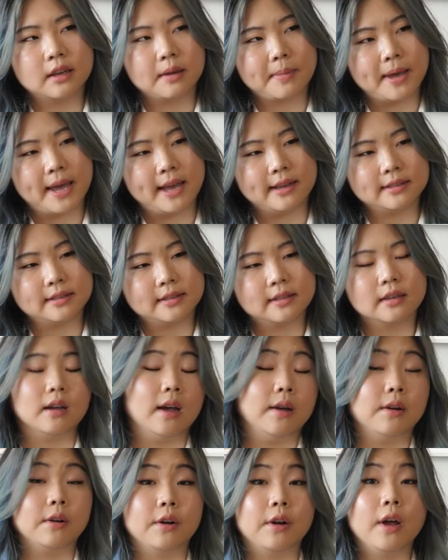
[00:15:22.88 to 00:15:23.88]
kabas,
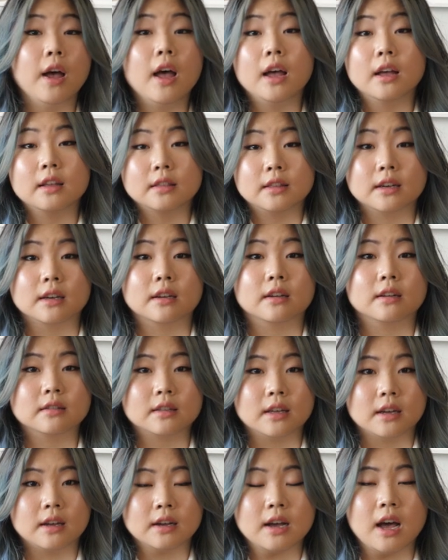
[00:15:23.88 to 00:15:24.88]
I don't know, the,
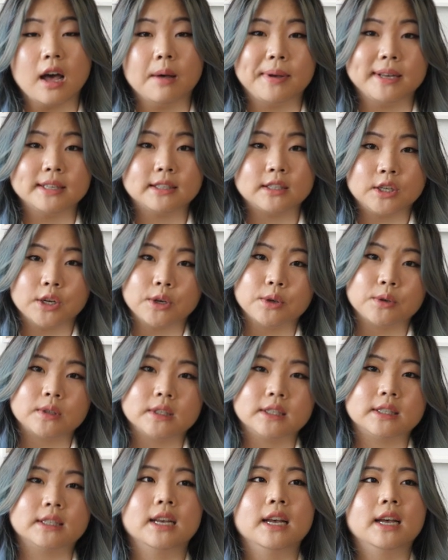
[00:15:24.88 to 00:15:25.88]
the kabas
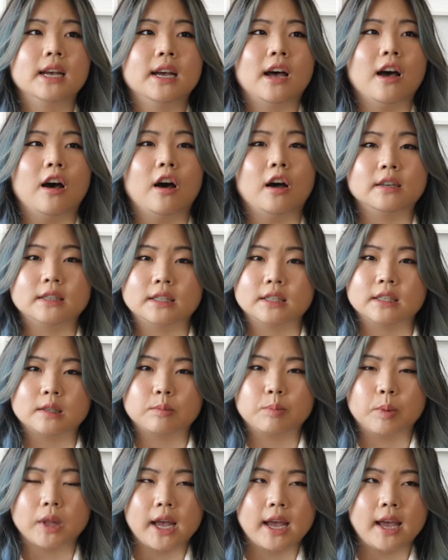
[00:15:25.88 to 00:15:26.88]
totes on
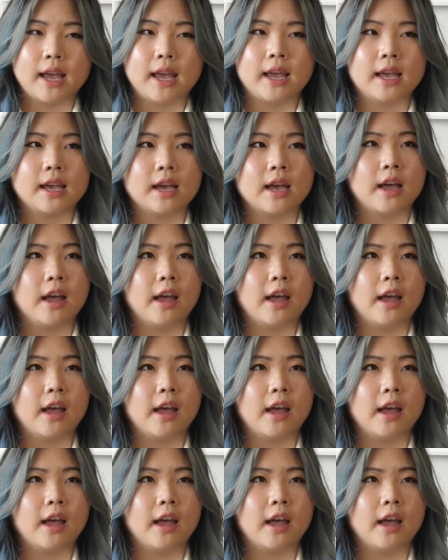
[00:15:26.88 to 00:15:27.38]
display.